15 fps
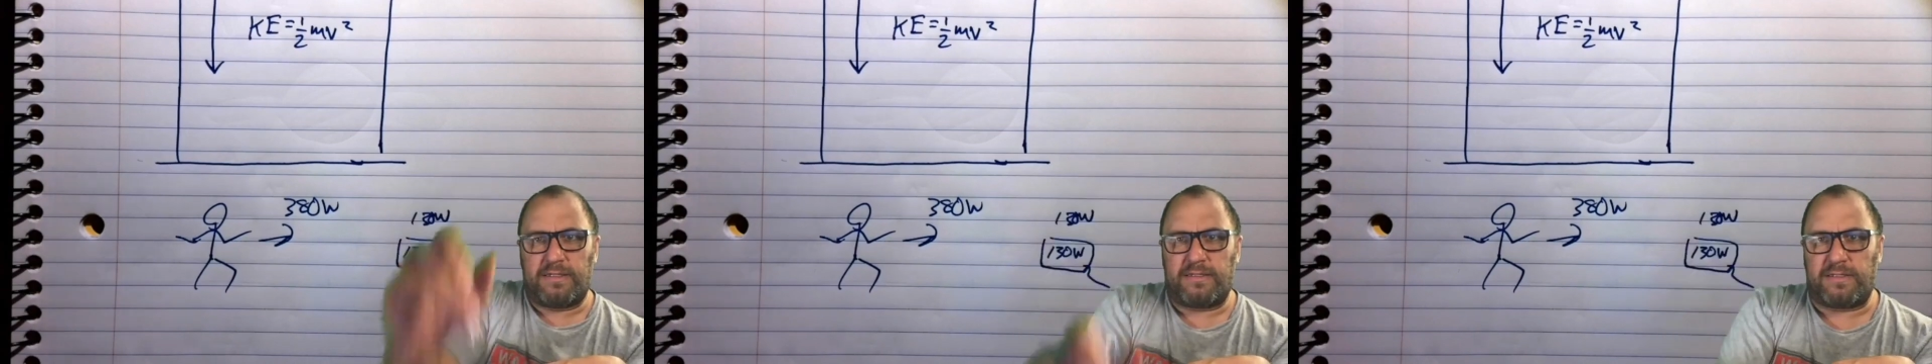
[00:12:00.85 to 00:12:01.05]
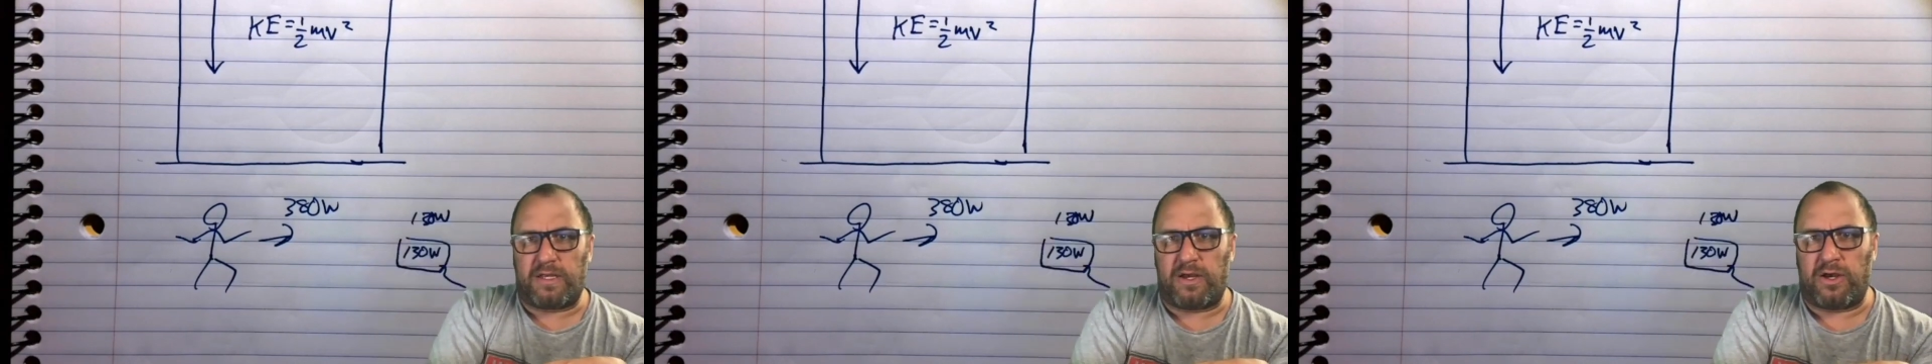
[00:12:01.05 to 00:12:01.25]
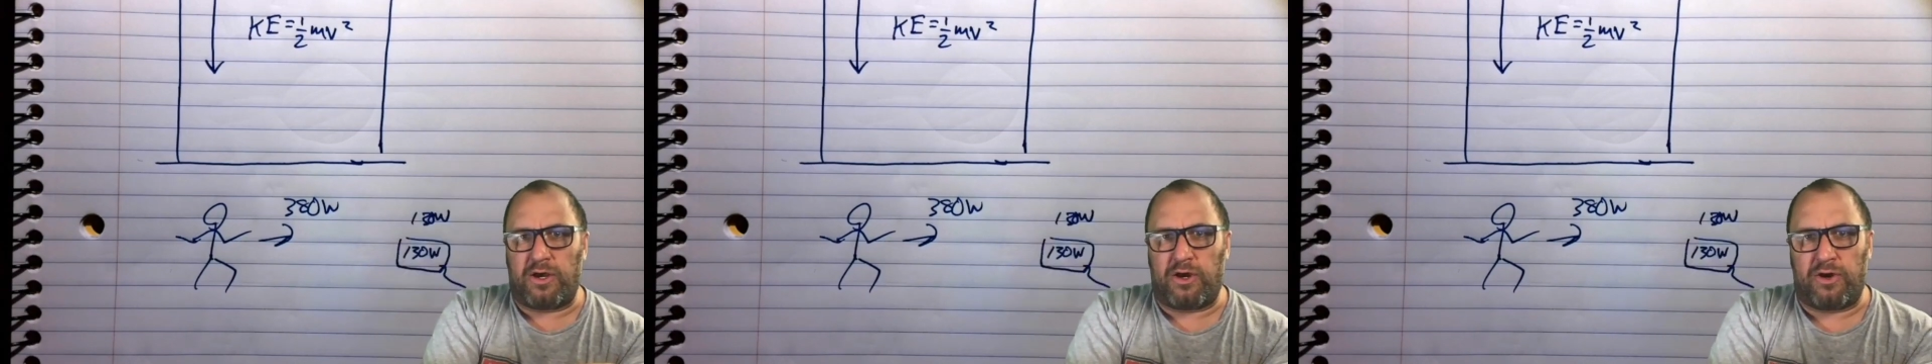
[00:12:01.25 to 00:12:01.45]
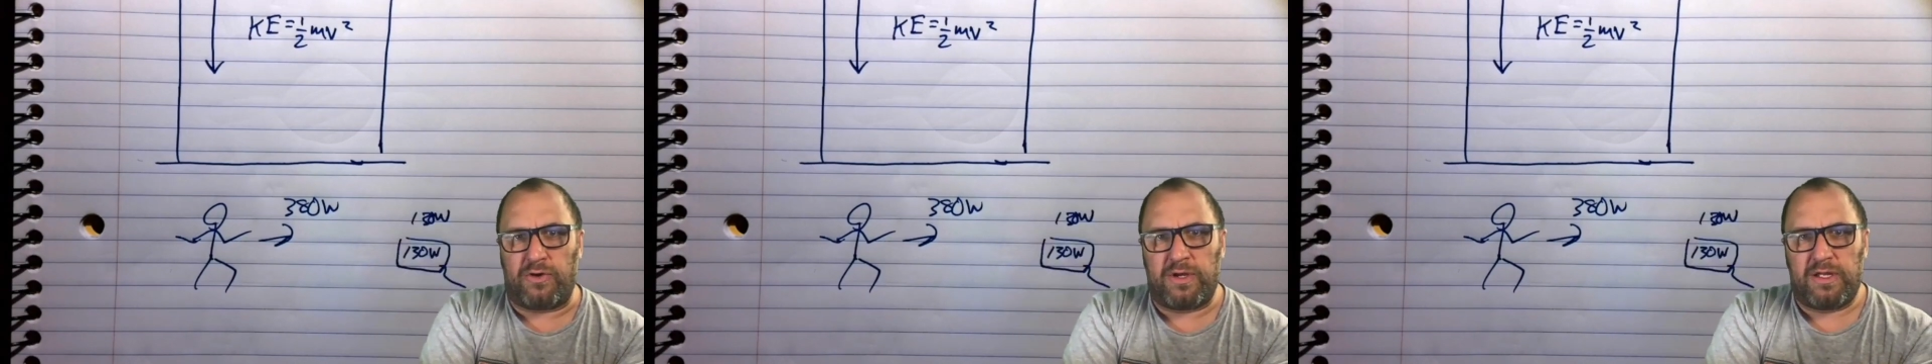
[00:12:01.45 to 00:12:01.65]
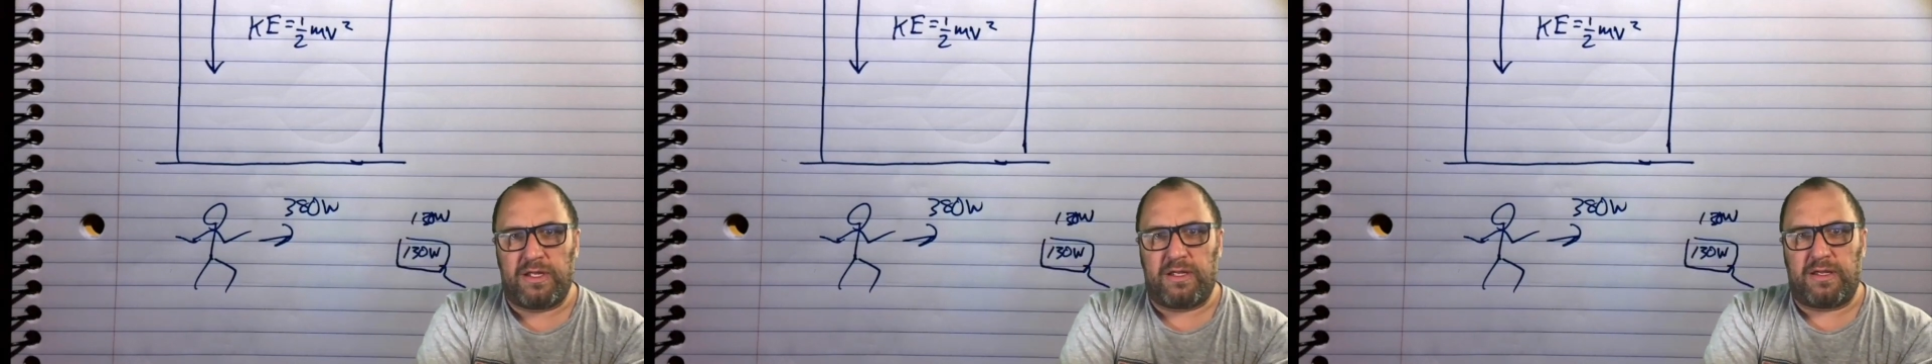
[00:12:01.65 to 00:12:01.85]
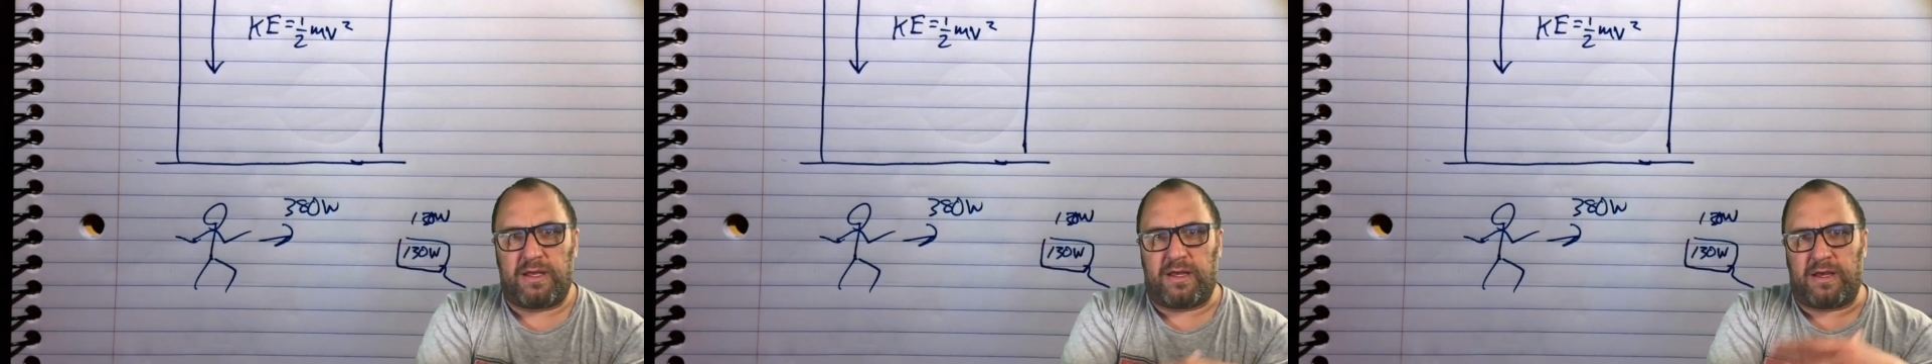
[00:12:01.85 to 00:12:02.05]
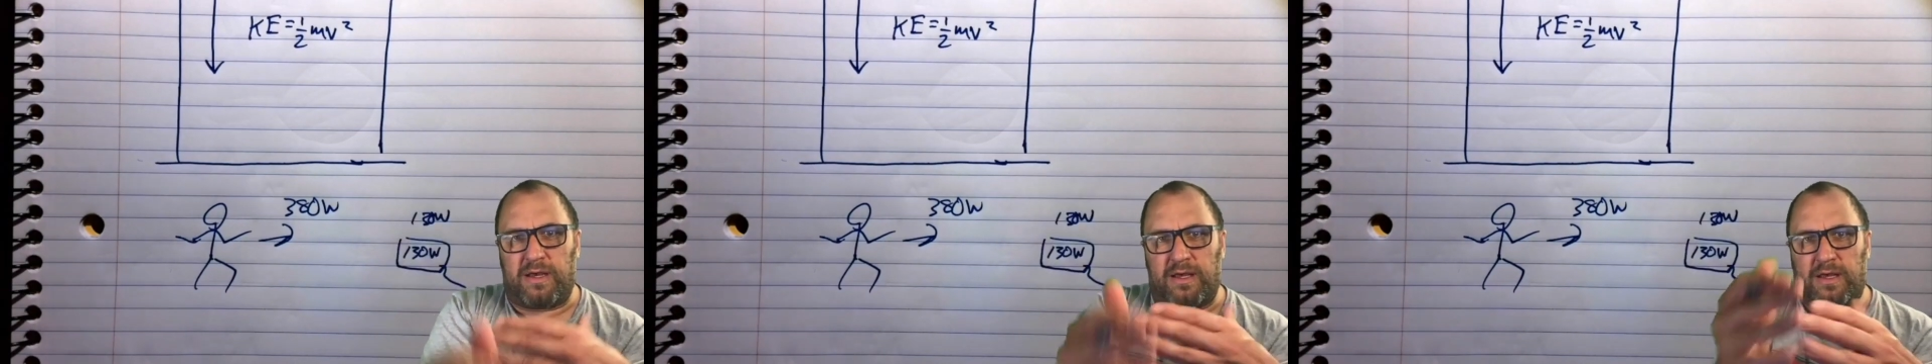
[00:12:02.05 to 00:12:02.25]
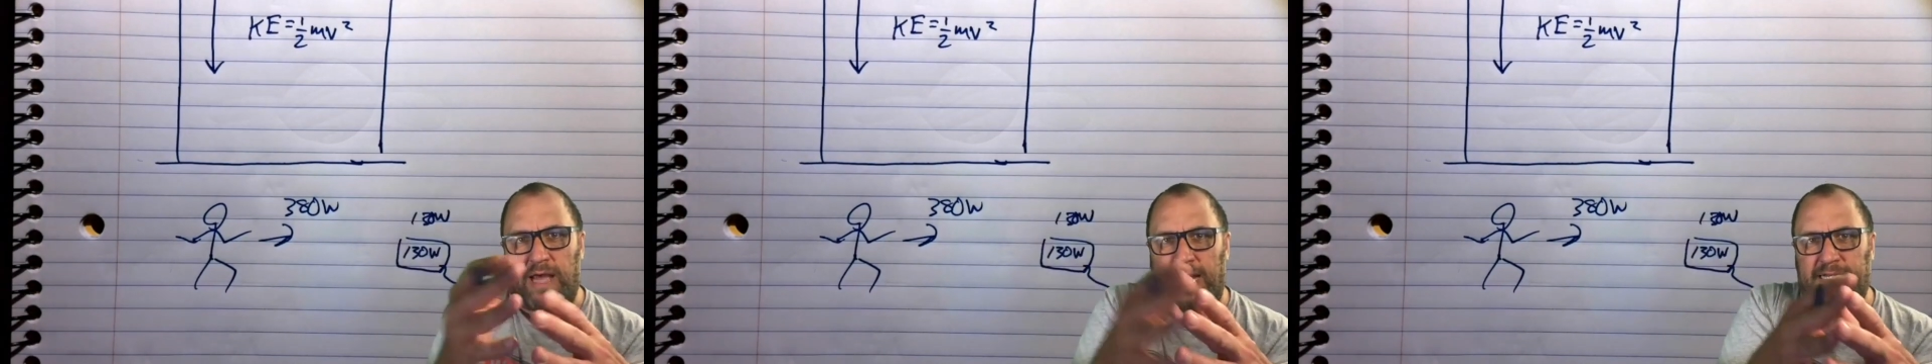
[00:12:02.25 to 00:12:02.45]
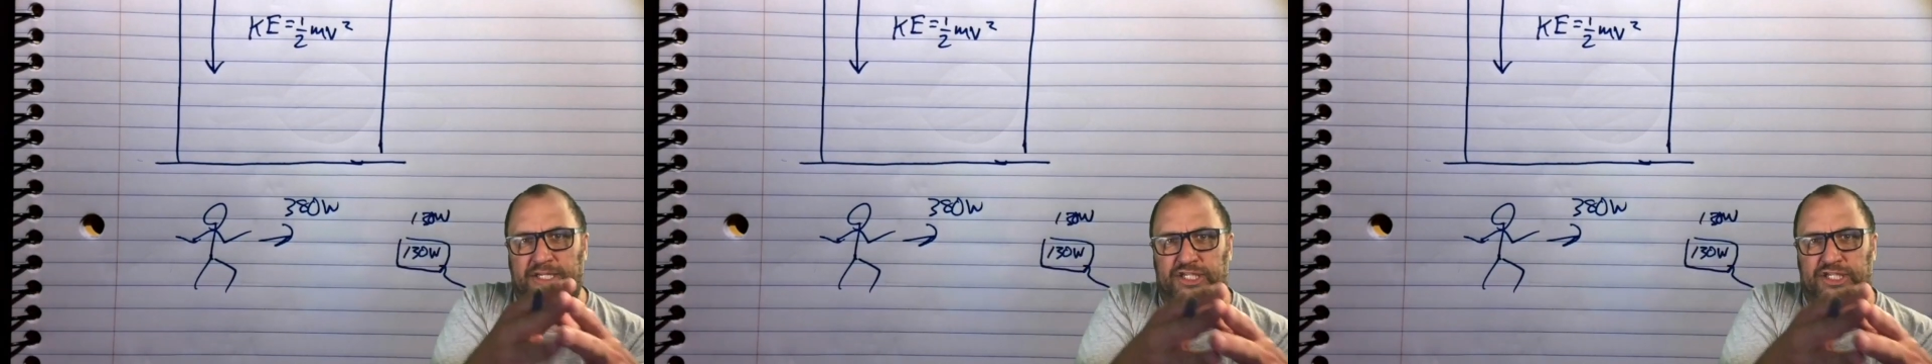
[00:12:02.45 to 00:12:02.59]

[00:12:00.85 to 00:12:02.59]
So I